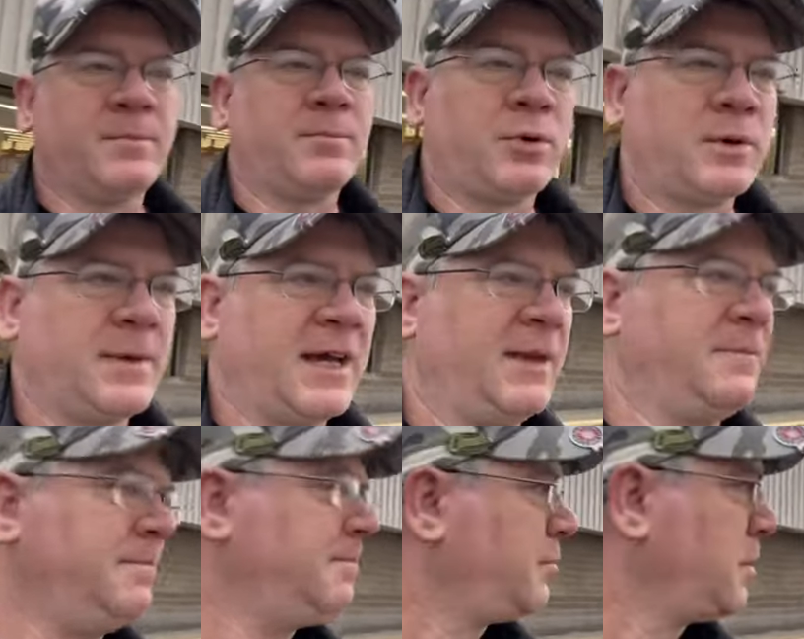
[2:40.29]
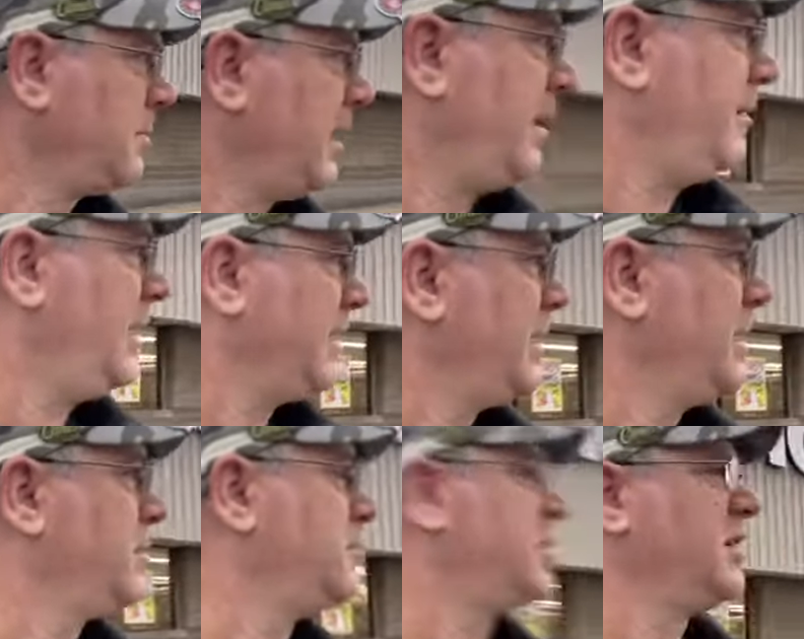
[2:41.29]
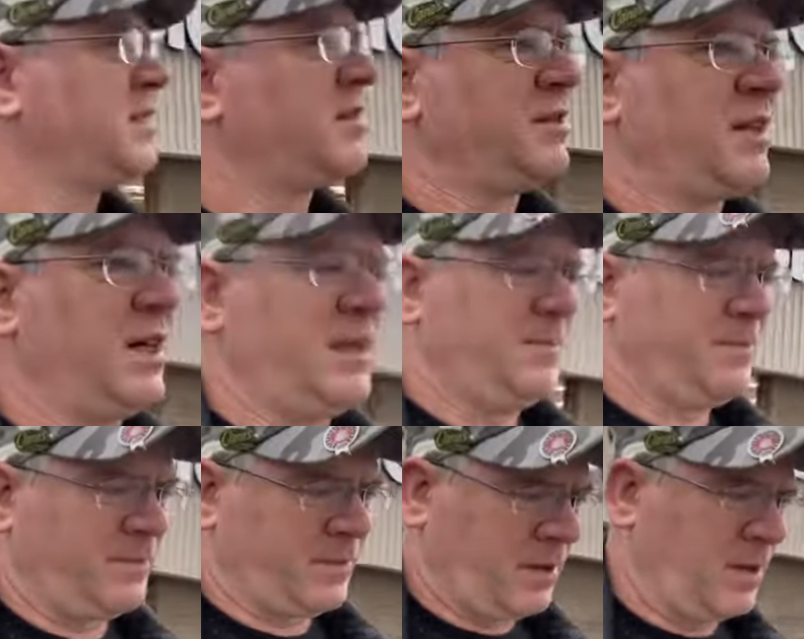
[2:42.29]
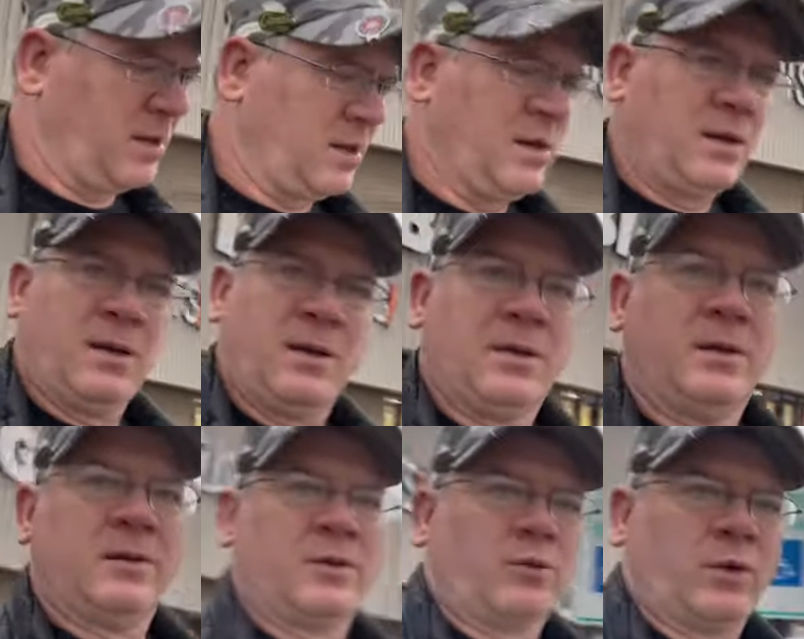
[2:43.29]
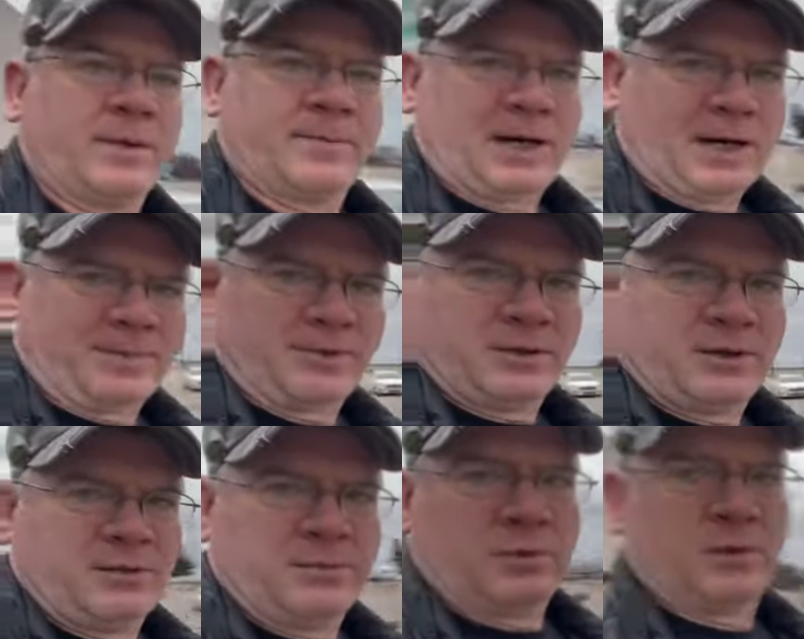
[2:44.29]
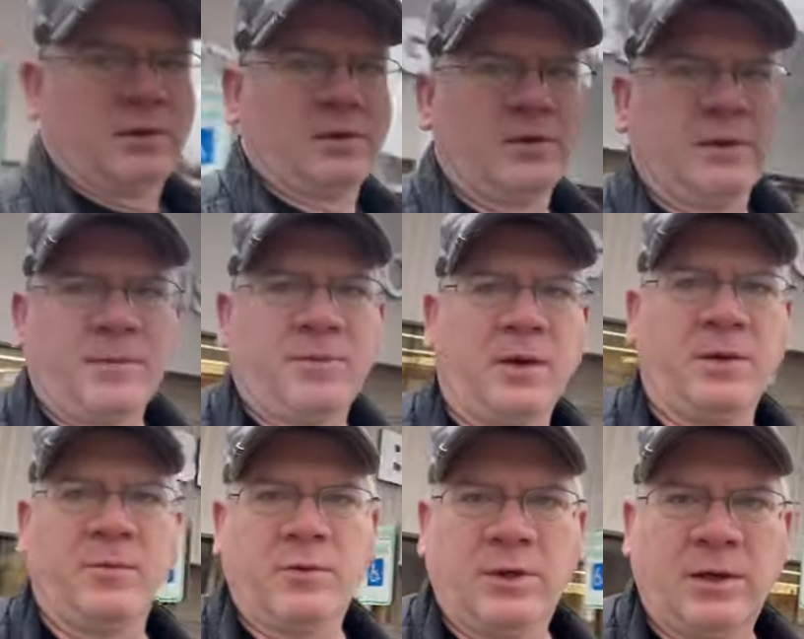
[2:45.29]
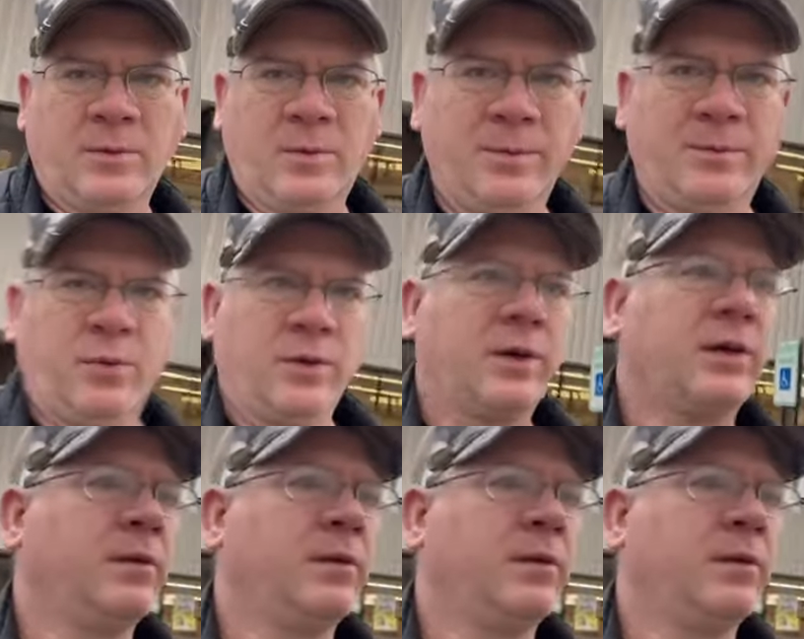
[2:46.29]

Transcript: Pretty bad, pretty bad. I think it's because they're not quite popular anymore. They probably were at one point.